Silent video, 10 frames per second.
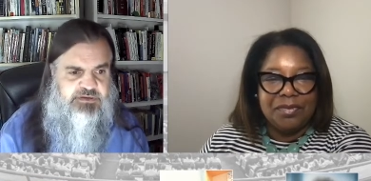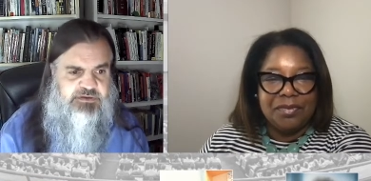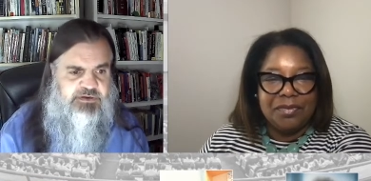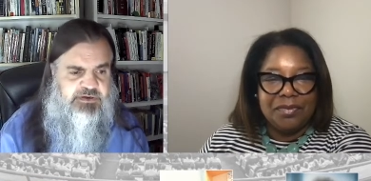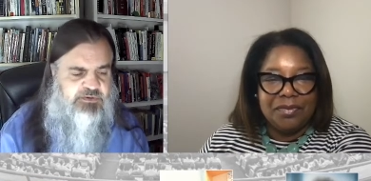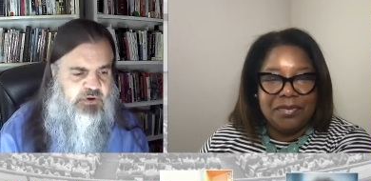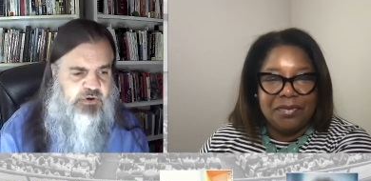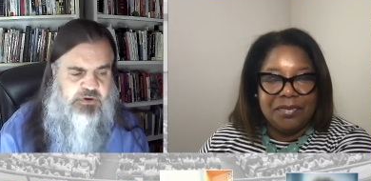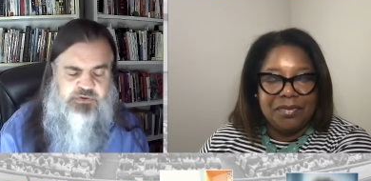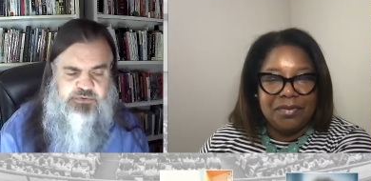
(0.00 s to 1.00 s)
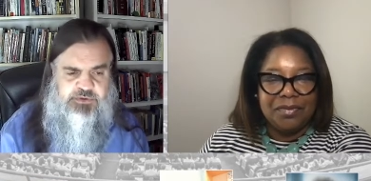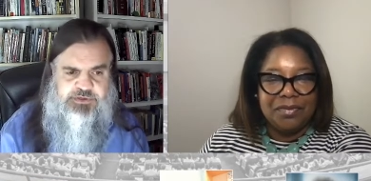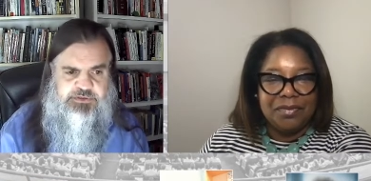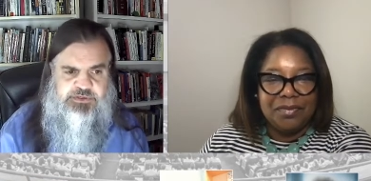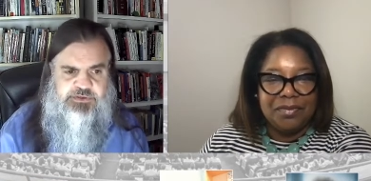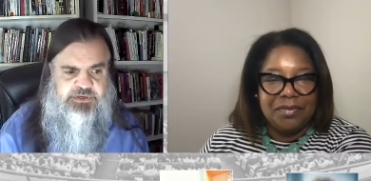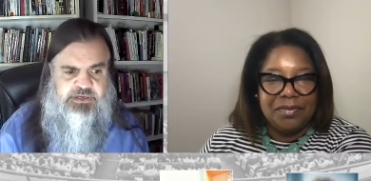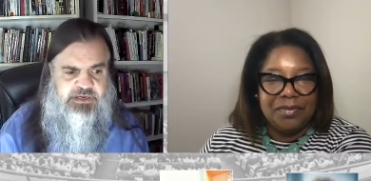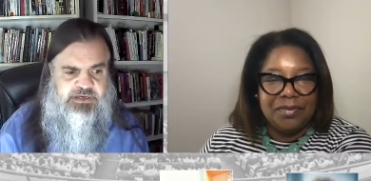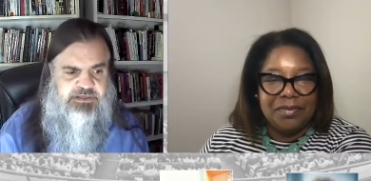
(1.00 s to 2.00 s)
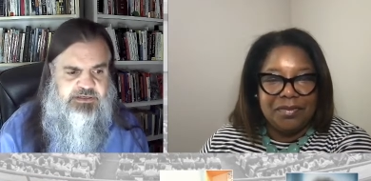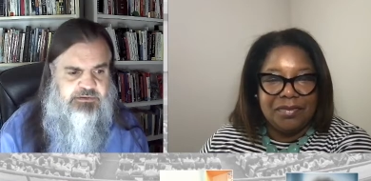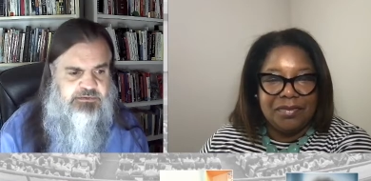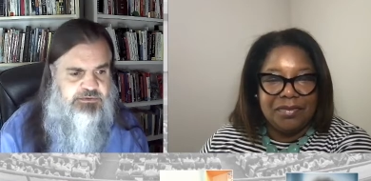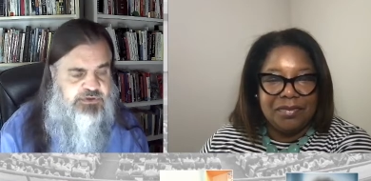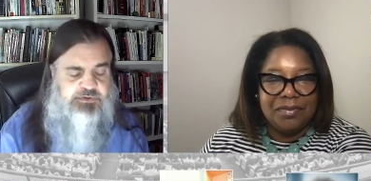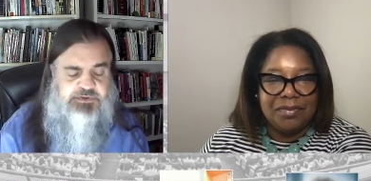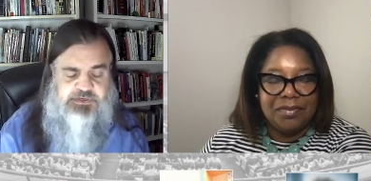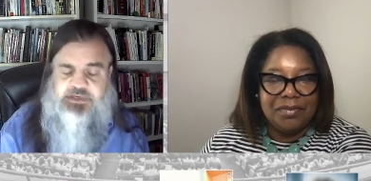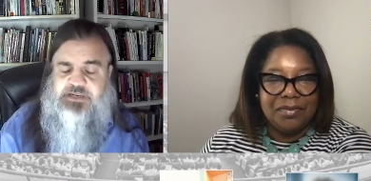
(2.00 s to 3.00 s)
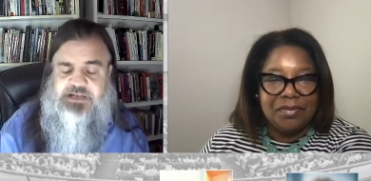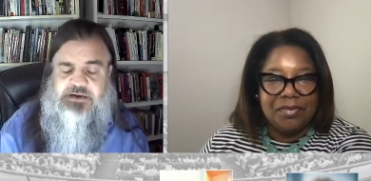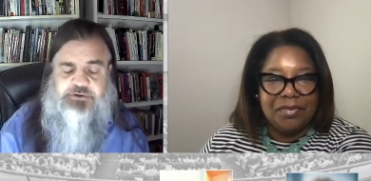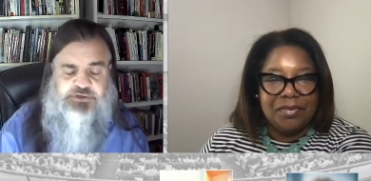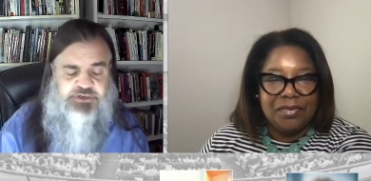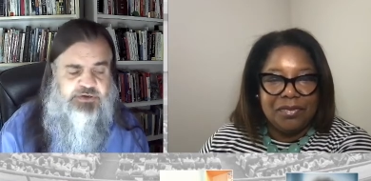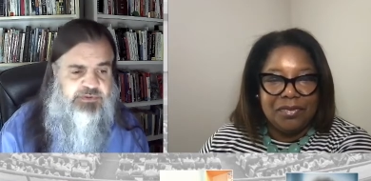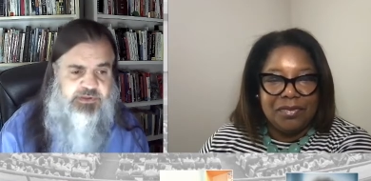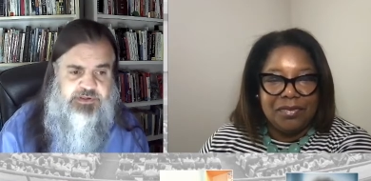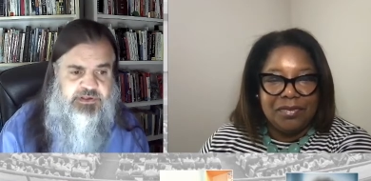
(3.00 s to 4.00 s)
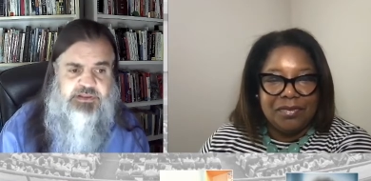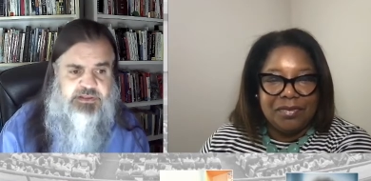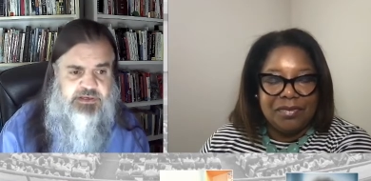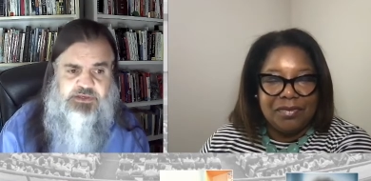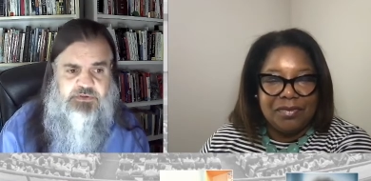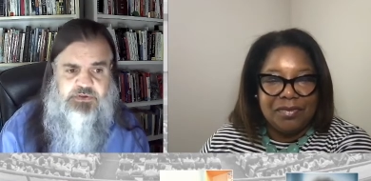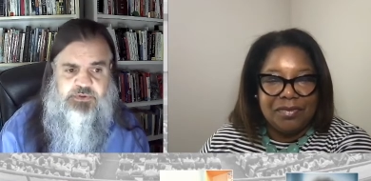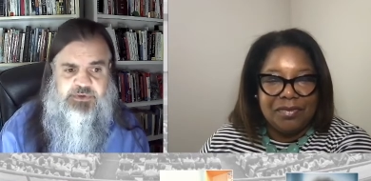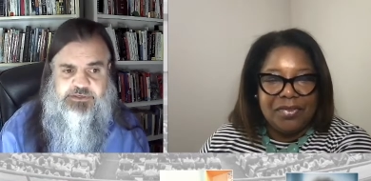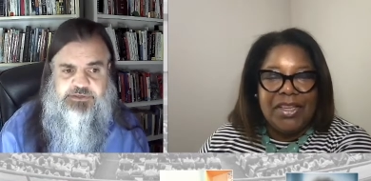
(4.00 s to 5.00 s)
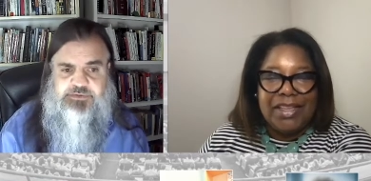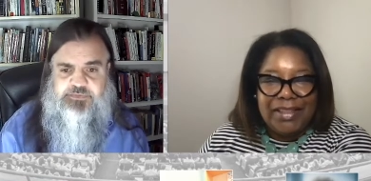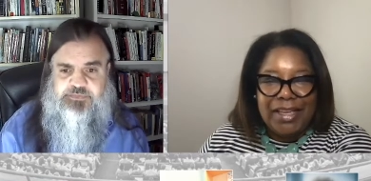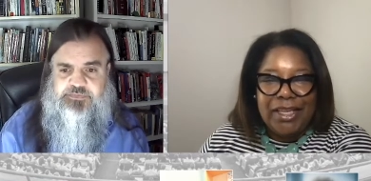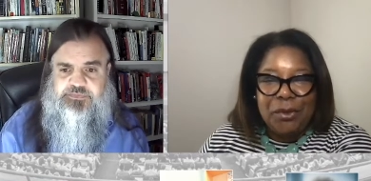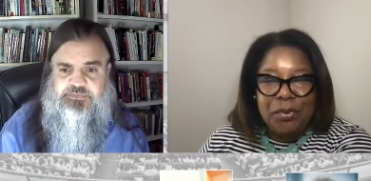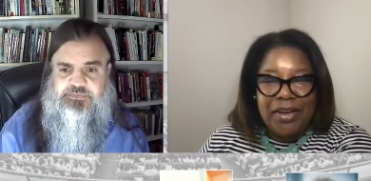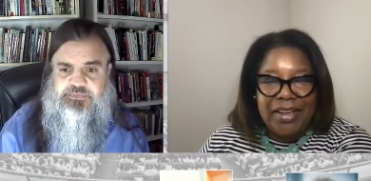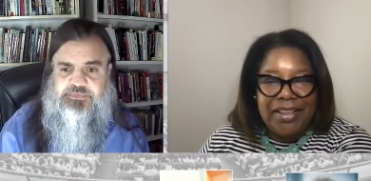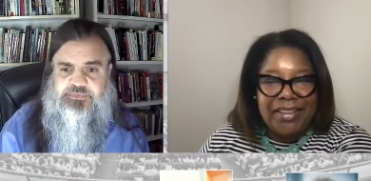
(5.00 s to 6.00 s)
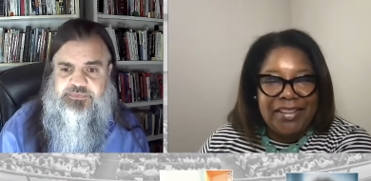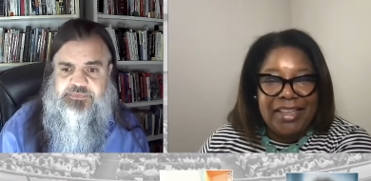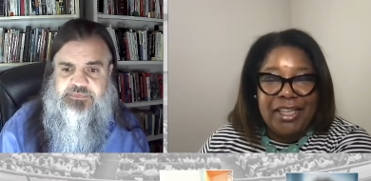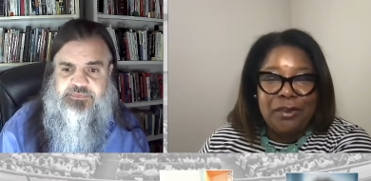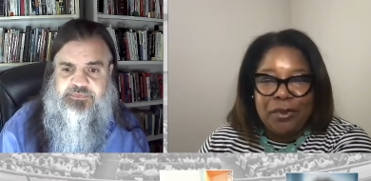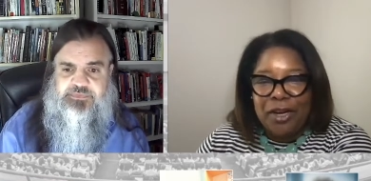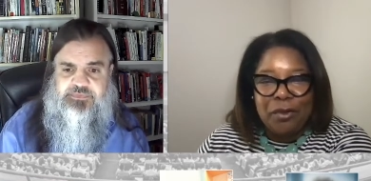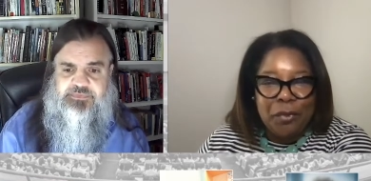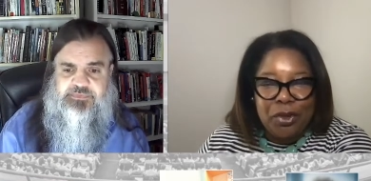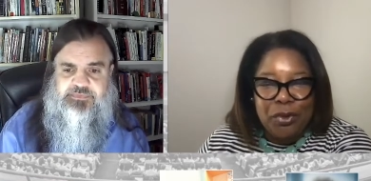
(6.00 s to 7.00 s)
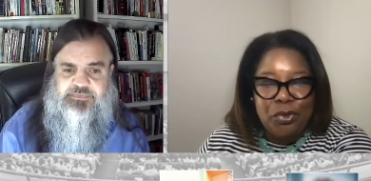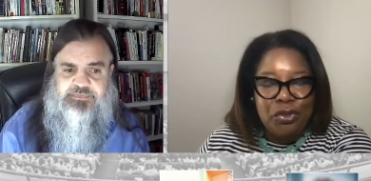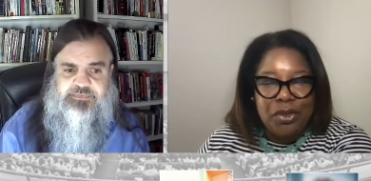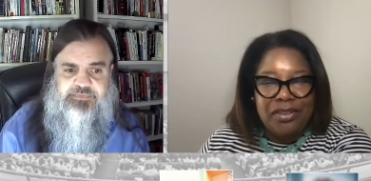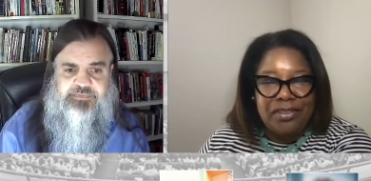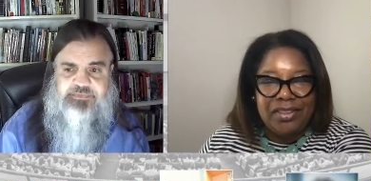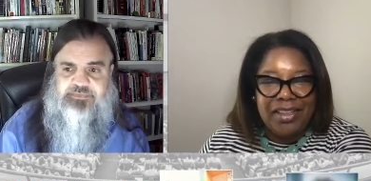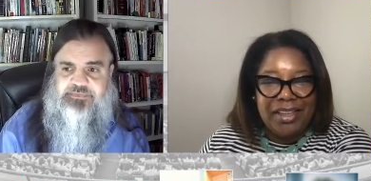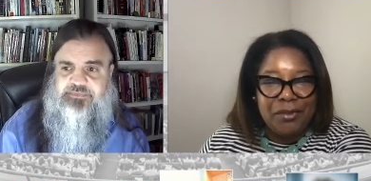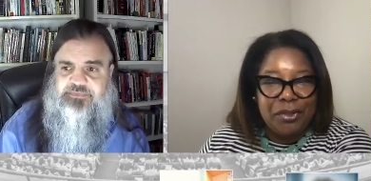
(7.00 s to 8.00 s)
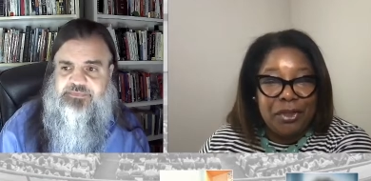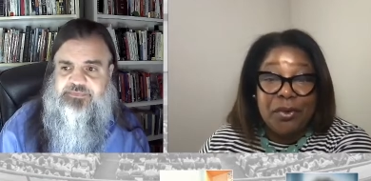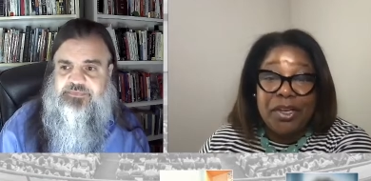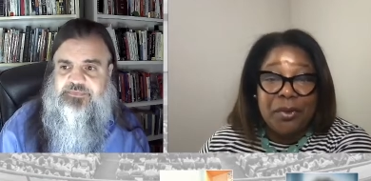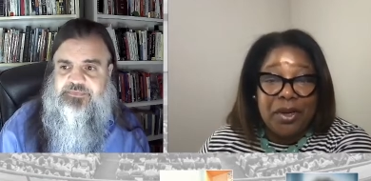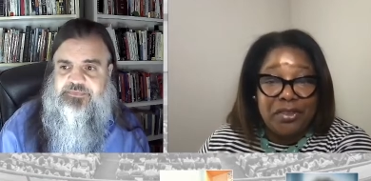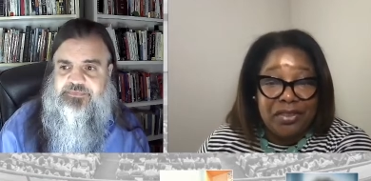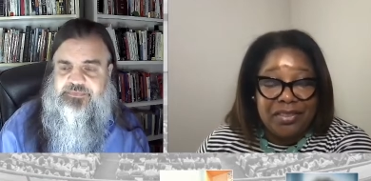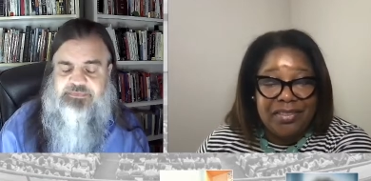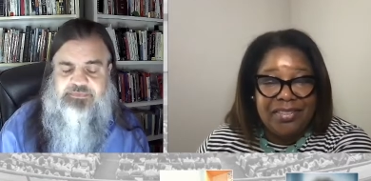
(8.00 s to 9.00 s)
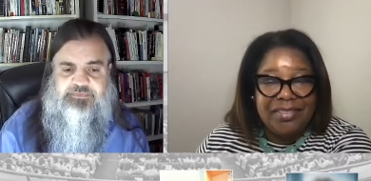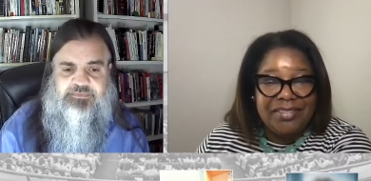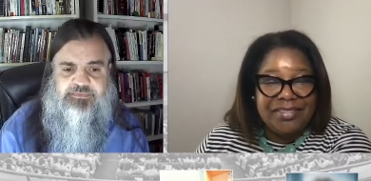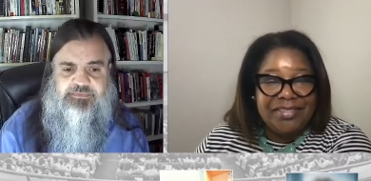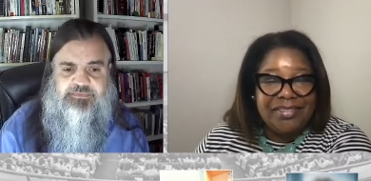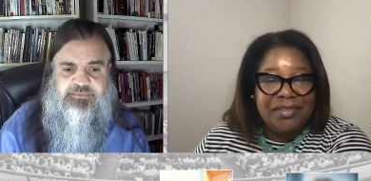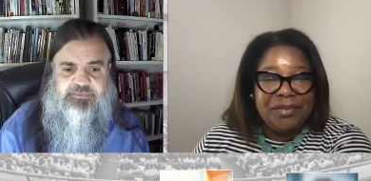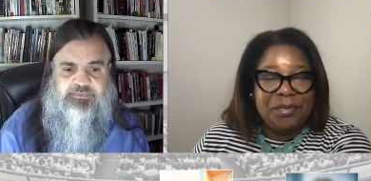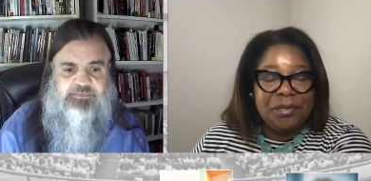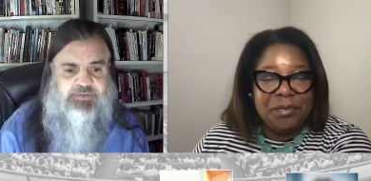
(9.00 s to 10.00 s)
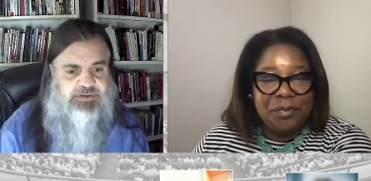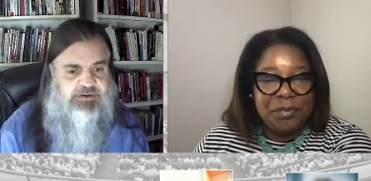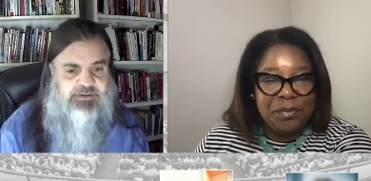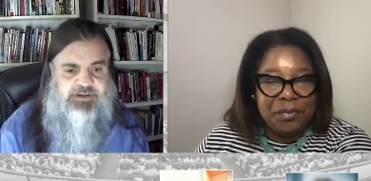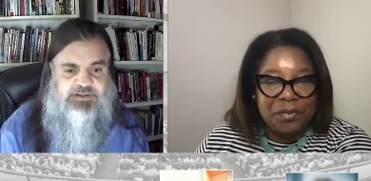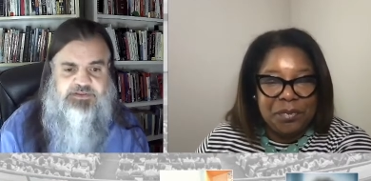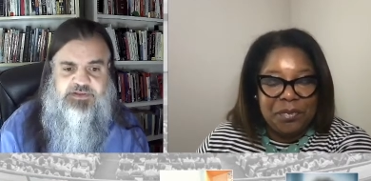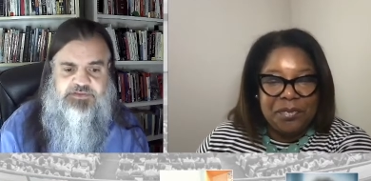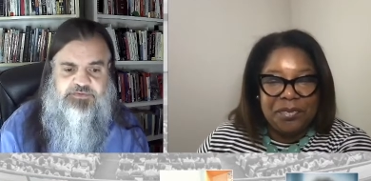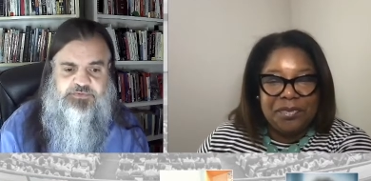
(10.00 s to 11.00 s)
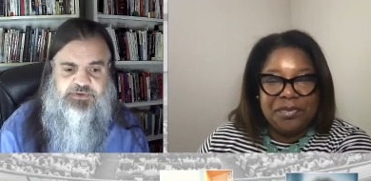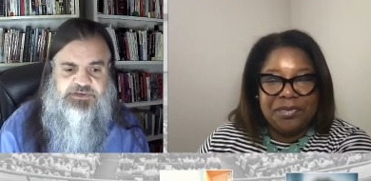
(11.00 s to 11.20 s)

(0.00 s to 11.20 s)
Speaker 1: all the work you're doing and that you chose to take an hour to share with us. Thank you so much.
Speaker 2: Thank you, Bryan. And thank you for everyone who joined us today and for the great questions. Oh,
Speaker 1: that's what we do. That's